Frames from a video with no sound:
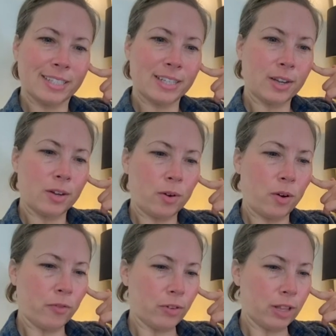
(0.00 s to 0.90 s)
So
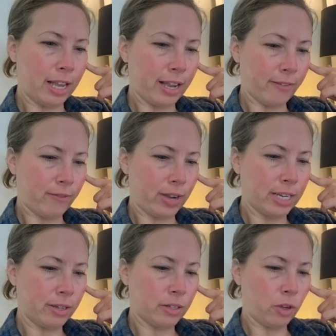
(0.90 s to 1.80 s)
hopefully I can find
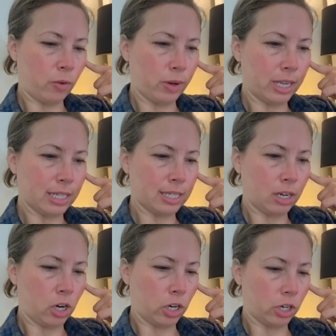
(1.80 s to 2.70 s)
it and no one gets
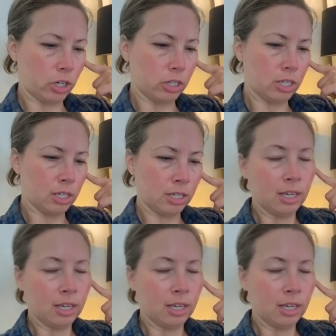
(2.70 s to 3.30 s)
hurt.